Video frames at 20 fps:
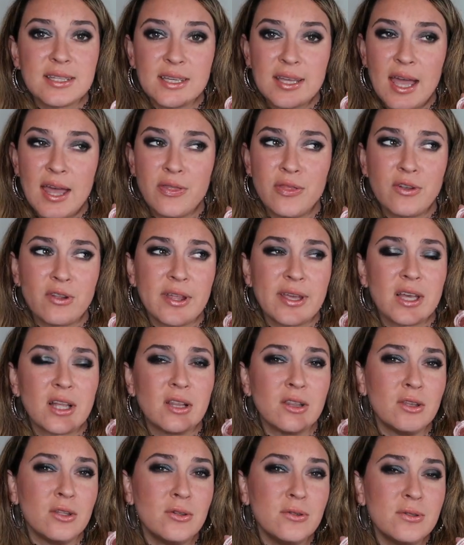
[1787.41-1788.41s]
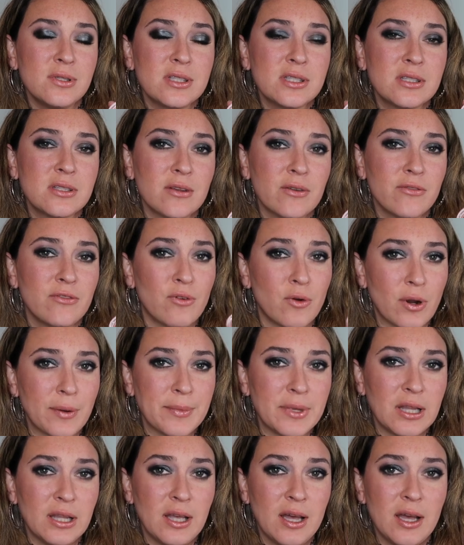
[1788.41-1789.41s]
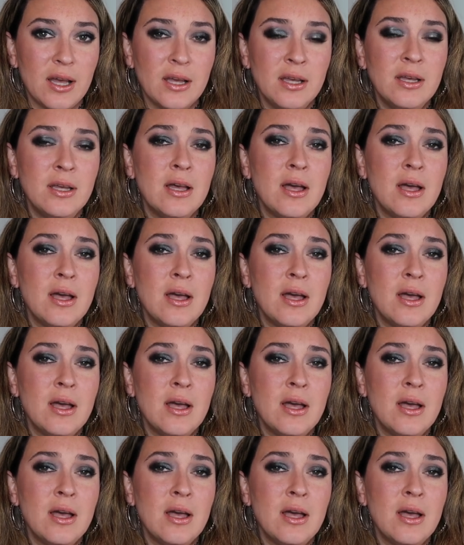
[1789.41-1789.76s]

Again, they're like a loose formula,